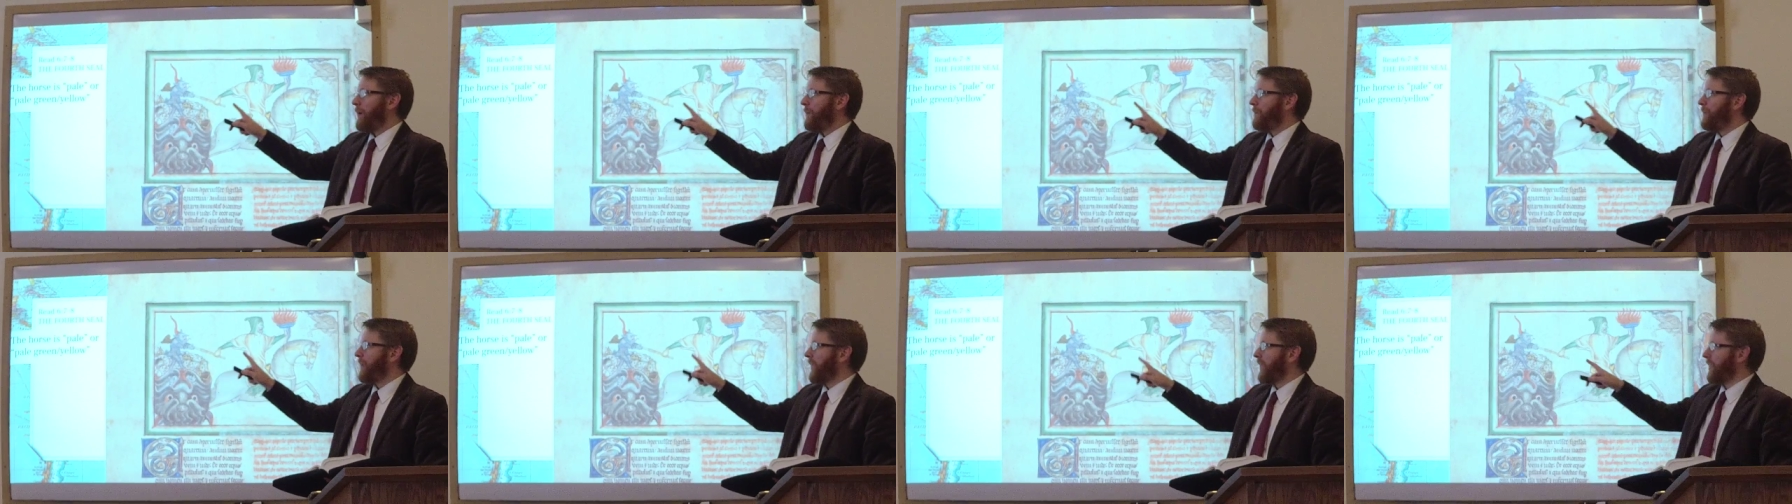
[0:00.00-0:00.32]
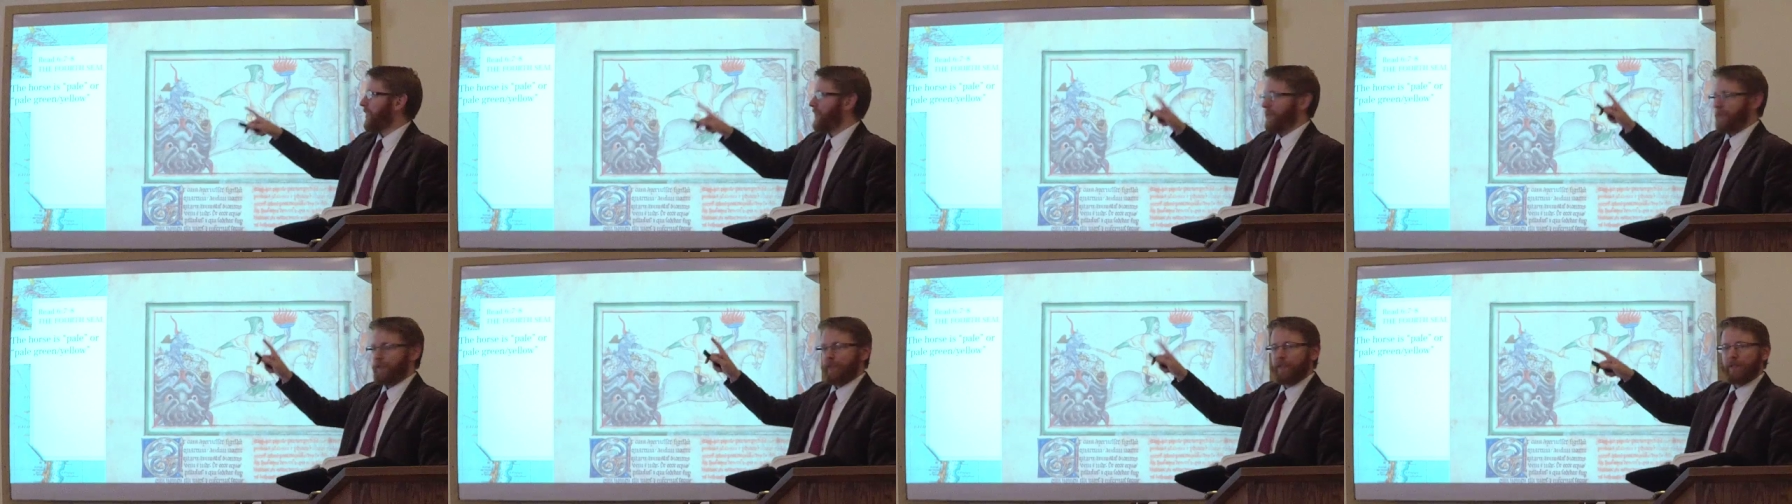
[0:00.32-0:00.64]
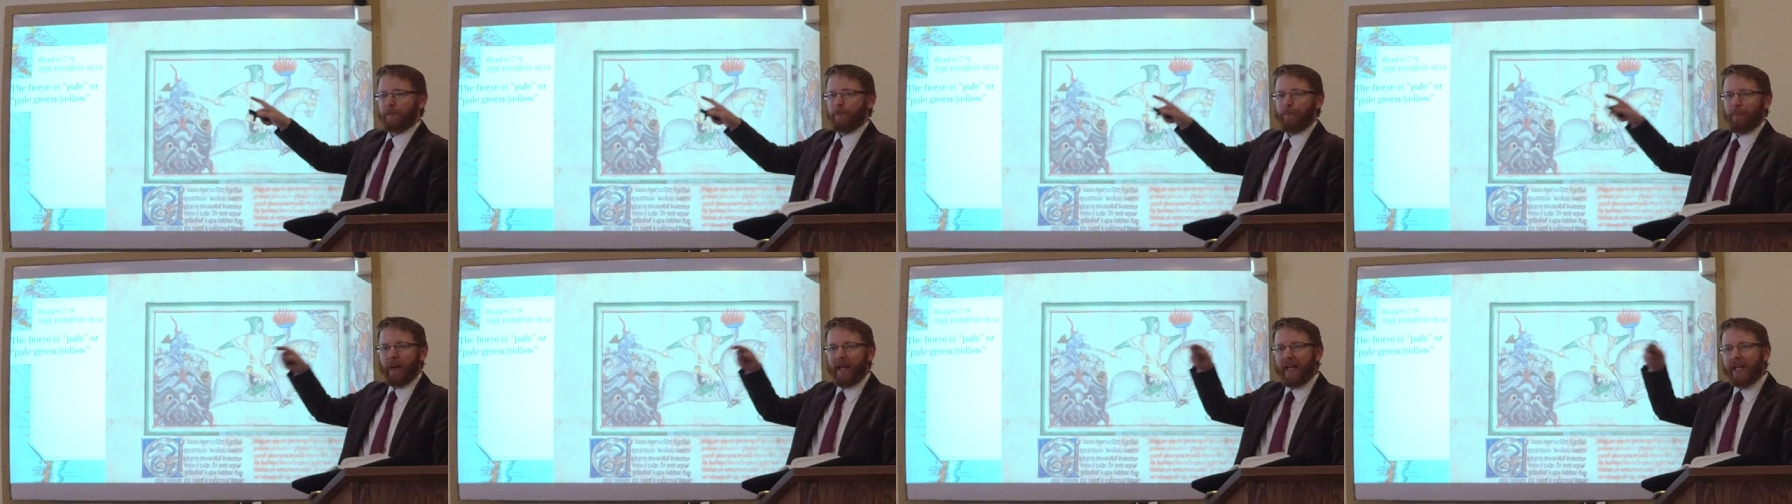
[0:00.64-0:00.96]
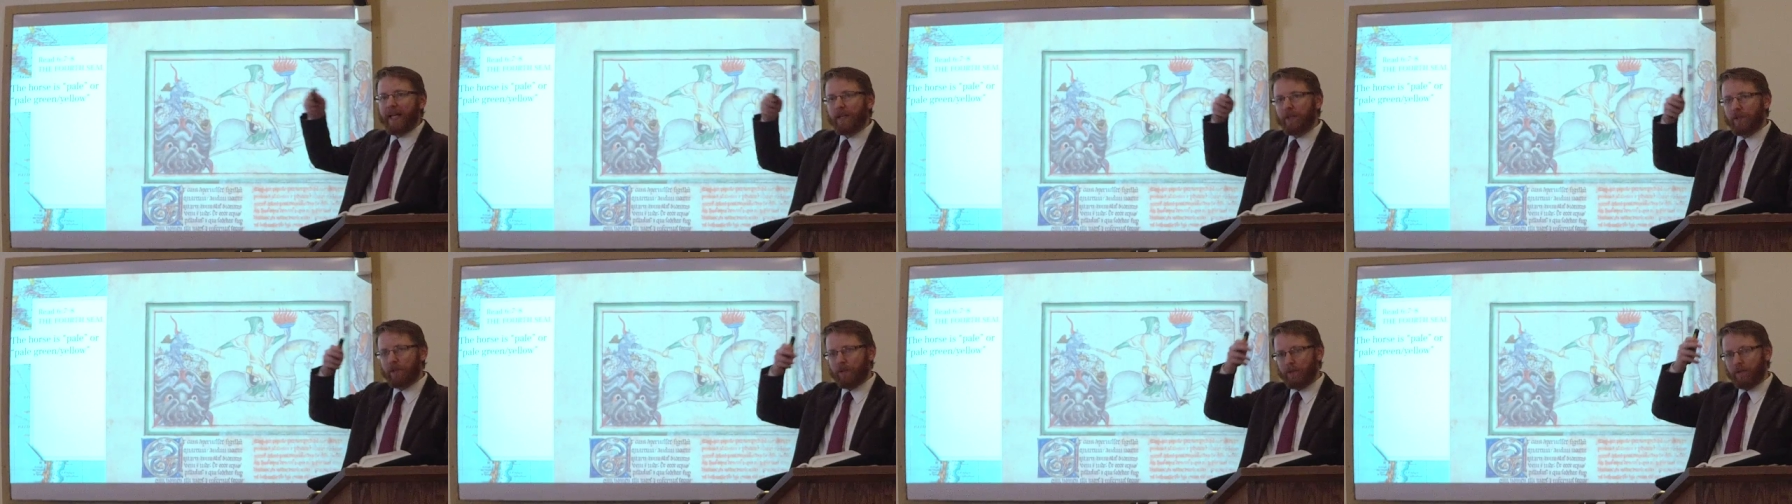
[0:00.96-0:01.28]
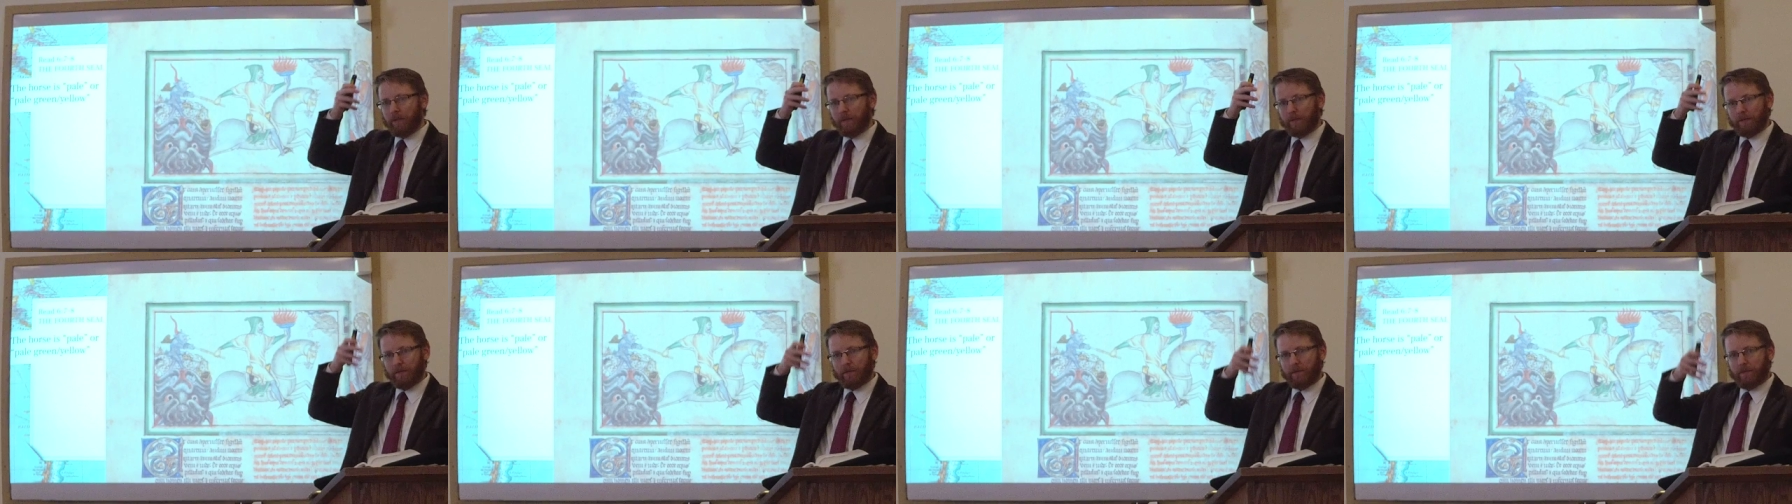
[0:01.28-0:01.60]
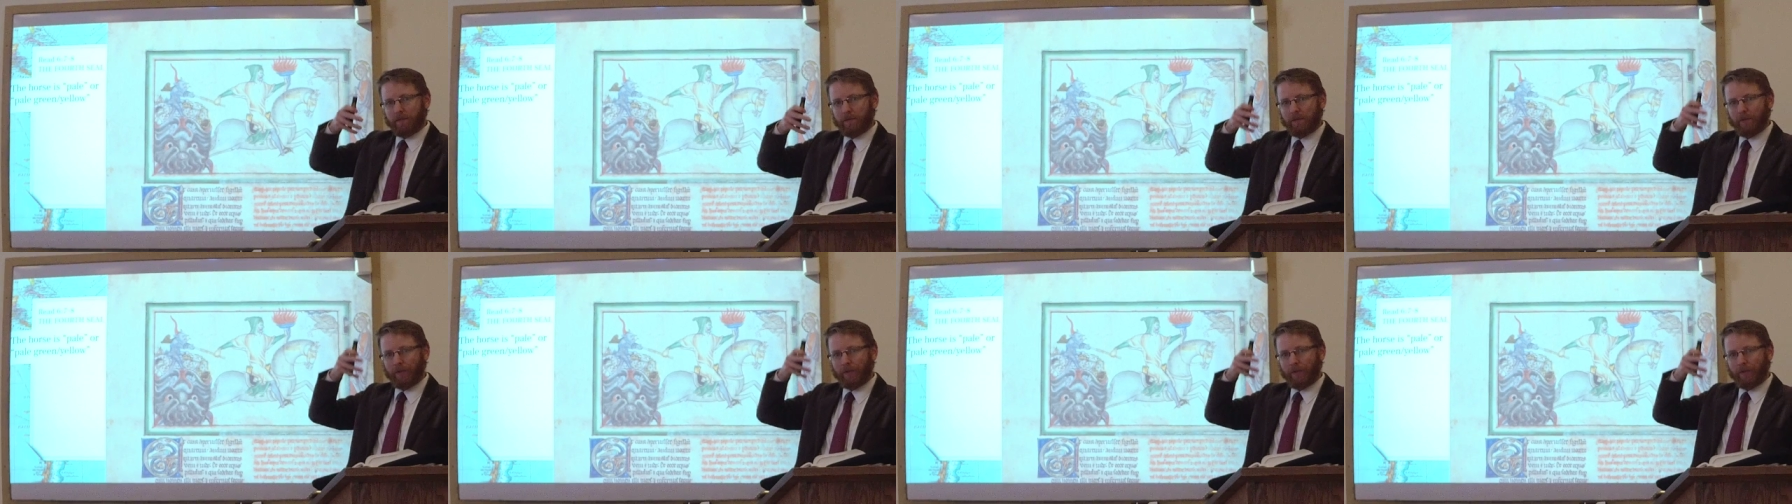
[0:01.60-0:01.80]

Because this pale